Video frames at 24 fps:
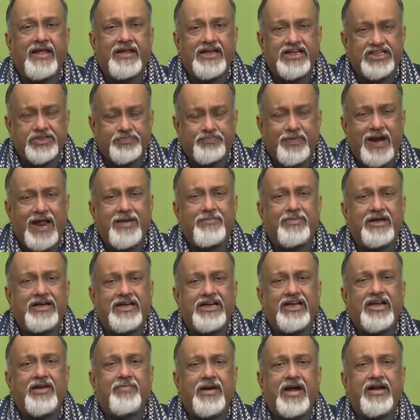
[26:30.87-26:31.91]
is
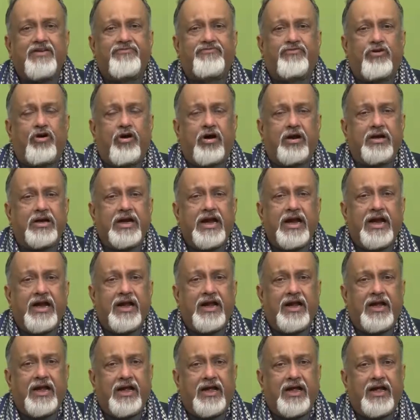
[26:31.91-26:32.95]
primarily meant for
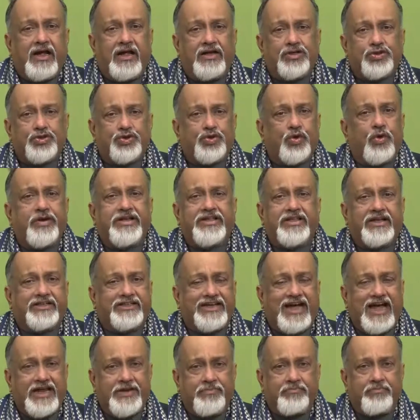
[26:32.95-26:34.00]
showing the
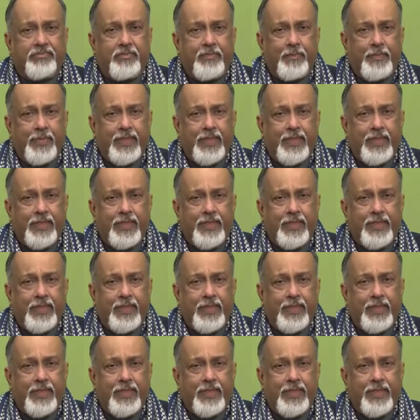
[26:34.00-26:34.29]
time,